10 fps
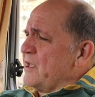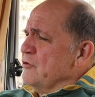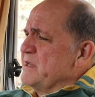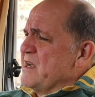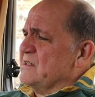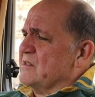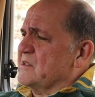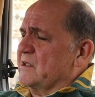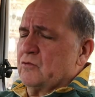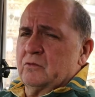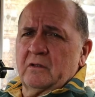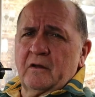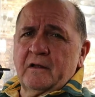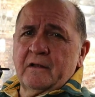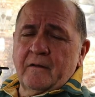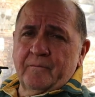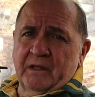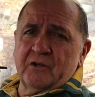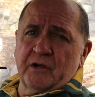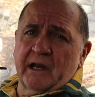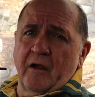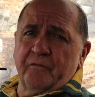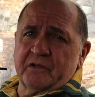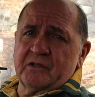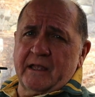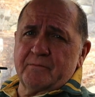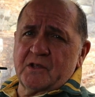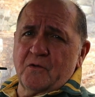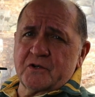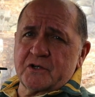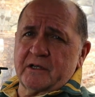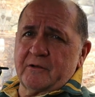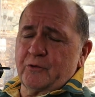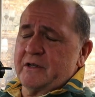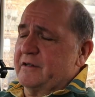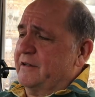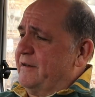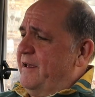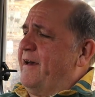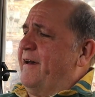It'd be nice to sing all literally off the same song sheet, wouldn't it?